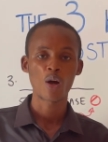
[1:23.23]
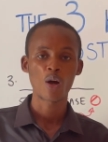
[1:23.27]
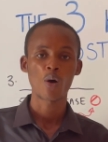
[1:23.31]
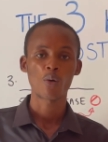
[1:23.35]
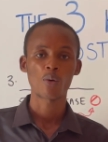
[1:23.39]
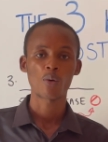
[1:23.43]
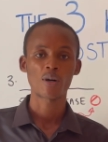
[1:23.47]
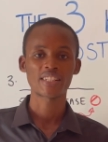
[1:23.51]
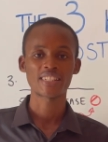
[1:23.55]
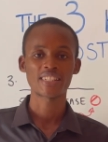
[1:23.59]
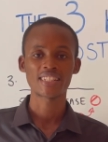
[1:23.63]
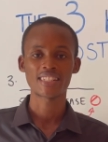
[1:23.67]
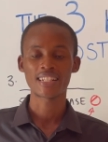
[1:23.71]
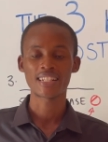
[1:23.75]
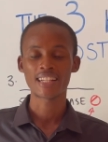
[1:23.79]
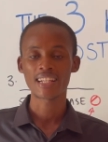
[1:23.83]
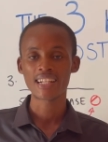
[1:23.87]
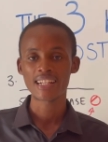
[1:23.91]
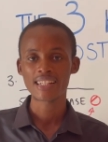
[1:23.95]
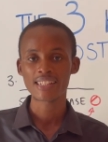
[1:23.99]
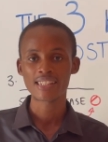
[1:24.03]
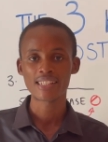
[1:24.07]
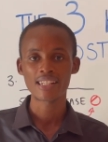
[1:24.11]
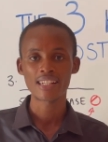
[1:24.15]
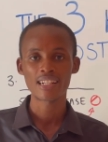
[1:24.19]
Once it
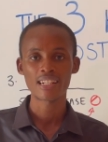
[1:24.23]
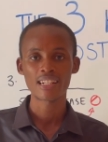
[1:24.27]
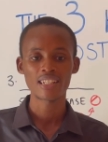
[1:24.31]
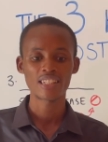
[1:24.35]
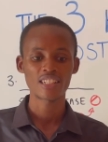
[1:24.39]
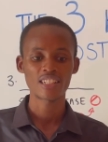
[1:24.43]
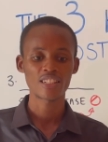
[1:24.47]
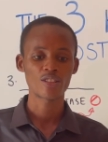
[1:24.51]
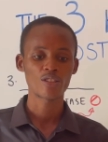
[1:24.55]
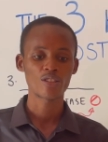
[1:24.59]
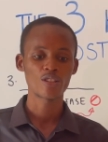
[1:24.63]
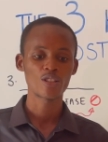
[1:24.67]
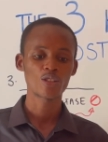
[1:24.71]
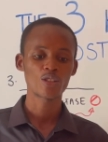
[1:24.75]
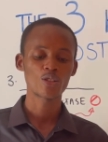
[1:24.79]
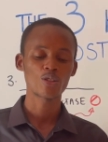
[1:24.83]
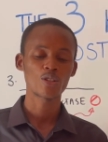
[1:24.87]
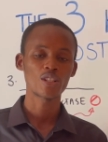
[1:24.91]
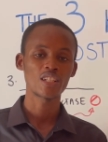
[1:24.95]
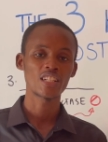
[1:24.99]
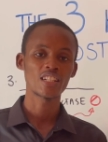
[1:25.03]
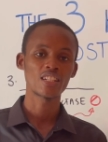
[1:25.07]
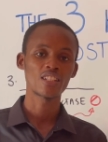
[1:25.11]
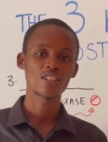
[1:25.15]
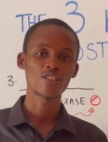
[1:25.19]
gets there, it's going to
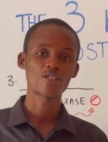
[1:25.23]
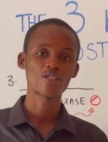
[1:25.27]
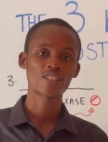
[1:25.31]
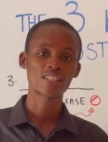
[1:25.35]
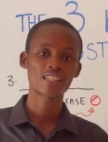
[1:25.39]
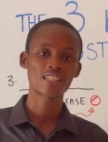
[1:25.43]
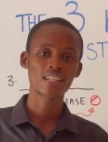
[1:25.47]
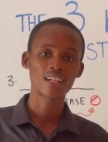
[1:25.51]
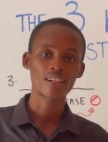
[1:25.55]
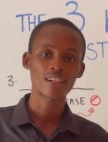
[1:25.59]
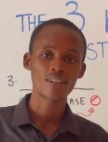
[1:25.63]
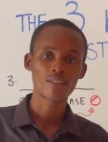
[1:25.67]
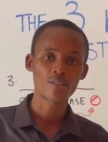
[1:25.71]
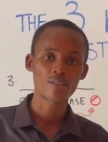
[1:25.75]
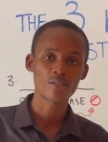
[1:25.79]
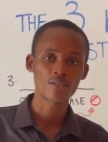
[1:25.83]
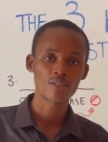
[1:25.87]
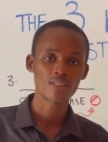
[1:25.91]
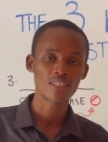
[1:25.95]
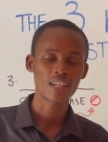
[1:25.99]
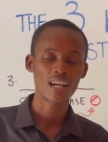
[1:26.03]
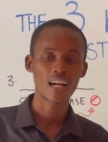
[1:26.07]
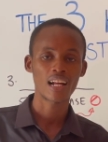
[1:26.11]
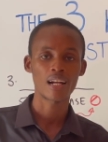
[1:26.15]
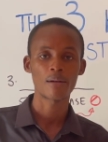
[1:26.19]
induce cell growth
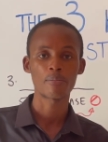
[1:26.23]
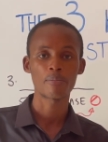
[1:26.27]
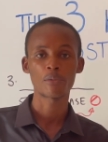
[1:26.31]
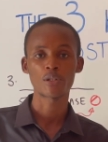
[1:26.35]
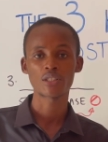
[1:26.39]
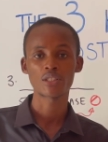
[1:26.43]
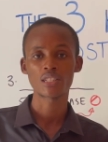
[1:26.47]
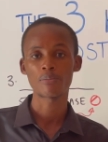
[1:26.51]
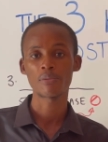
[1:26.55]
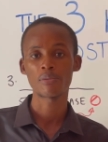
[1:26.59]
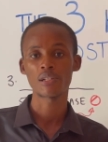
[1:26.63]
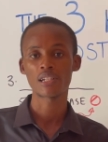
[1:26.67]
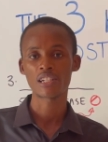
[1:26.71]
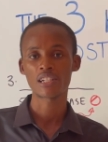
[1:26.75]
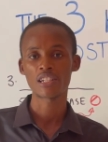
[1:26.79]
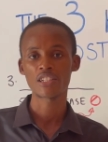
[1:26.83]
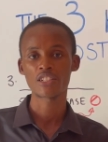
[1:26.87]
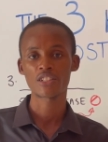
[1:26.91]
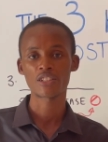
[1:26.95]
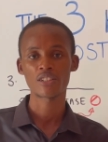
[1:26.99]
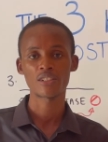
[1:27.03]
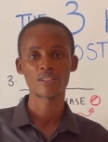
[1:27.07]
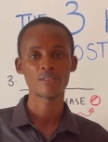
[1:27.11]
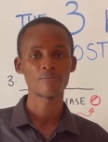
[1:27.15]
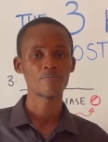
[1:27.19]
and
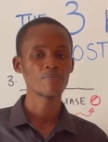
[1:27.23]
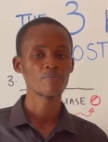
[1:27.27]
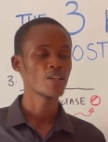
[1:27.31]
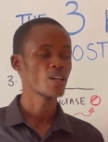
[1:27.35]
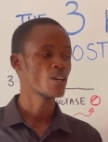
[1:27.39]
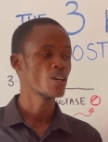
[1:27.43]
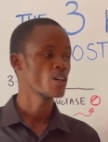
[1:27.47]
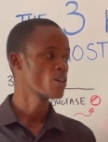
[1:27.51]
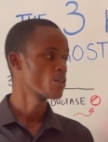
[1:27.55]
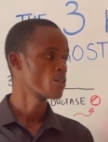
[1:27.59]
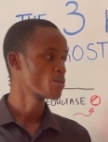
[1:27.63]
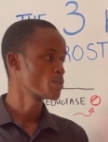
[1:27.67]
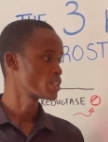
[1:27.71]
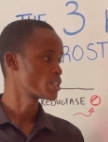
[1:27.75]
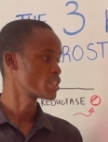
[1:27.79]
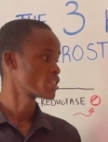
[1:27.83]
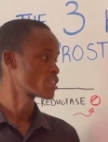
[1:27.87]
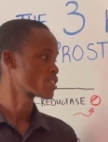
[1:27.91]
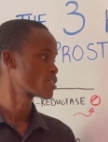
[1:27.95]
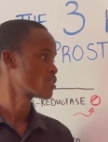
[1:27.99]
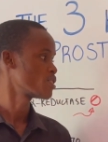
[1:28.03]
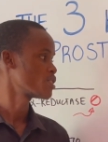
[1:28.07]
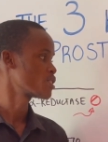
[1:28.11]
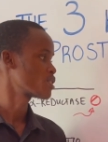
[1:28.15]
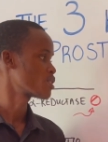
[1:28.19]
multiplication, which is
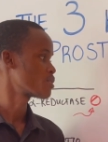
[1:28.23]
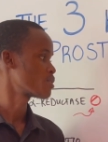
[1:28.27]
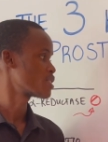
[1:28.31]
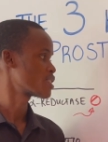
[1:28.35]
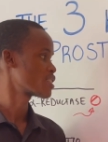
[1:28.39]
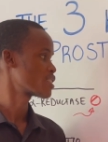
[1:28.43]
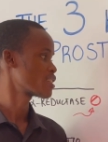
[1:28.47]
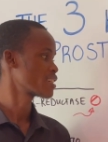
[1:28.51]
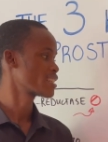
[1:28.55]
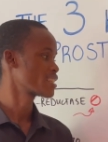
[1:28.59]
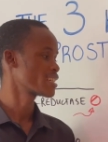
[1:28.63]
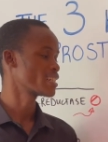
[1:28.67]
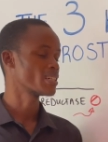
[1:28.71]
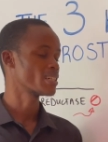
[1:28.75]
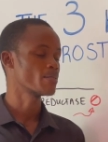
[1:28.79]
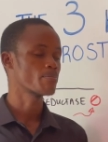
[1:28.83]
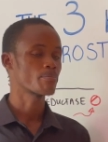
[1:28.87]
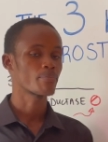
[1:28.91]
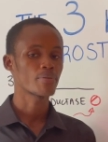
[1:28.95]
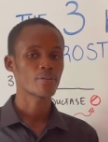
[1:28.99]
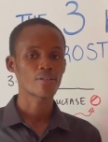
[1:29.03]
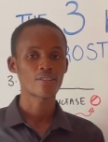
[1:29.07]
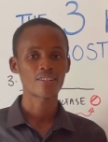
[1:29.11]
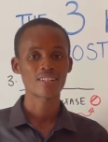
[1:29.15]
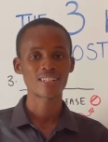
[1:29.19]
going to result in
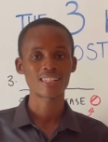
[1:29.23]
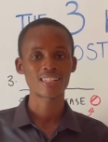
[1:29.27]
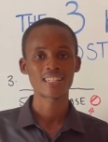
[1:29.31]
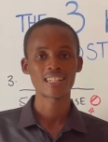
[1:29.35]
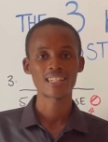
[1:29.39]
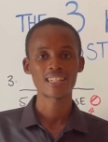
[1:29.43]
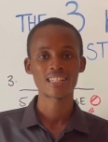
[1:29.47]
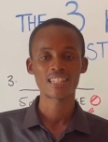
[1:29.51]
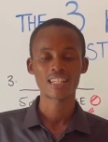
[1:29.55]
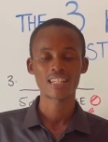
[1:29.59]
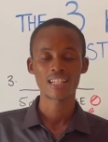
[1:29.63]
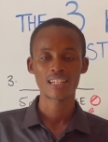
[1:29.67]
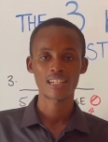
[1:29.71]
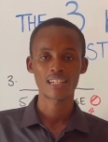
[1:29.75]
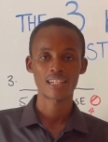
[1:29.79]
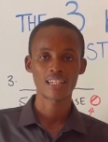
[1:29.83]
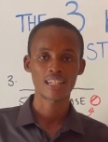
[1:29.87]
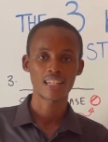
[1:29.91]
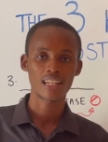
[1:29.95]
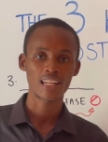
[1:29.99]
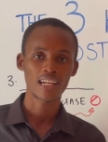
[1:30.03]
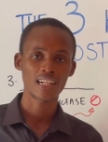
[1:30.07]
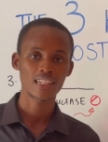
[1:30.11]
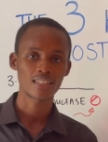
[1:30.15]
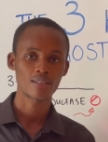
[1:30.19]
prostate
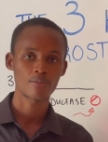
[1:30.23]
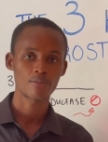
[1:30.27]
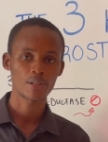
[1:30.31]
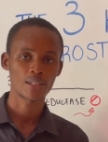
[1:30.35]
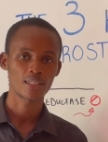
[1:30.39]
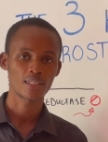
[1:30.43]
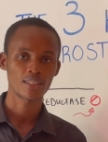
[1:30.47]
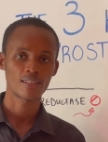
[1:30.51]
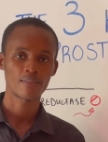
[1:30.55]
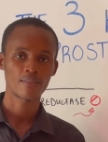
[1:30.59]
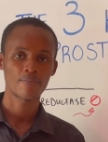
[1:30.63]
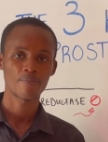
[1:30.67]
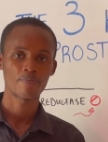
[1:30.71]
enlargement.